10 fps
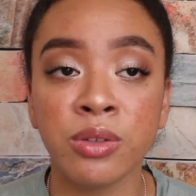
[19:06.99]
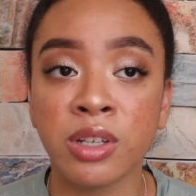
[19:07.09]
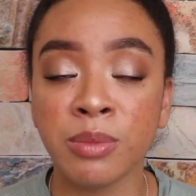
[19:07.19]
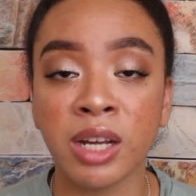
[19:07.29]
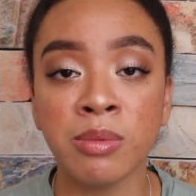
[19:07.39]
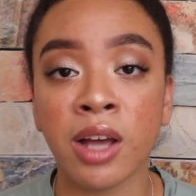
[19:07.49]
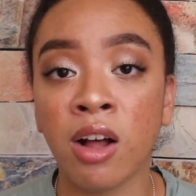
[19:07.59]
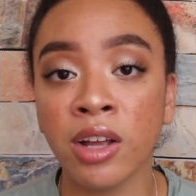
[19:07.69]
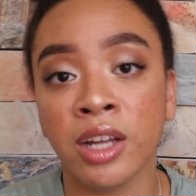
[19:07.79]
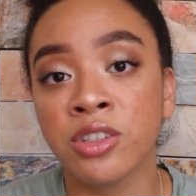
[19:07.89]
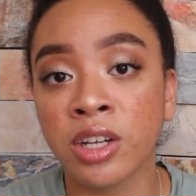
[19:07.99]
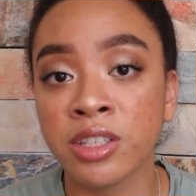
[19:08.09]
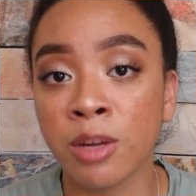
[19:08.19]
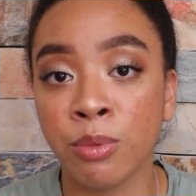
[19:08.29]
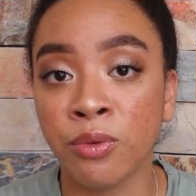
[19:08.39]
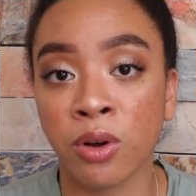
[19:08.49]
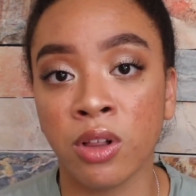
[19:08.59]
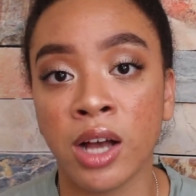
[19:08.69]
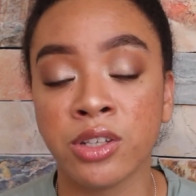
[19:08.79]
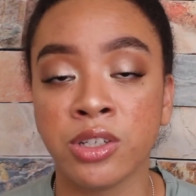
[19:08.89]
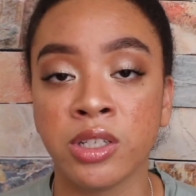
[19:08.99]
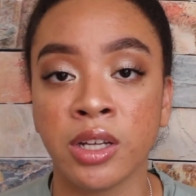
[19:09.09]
Sometimes I'll get dressed up before class just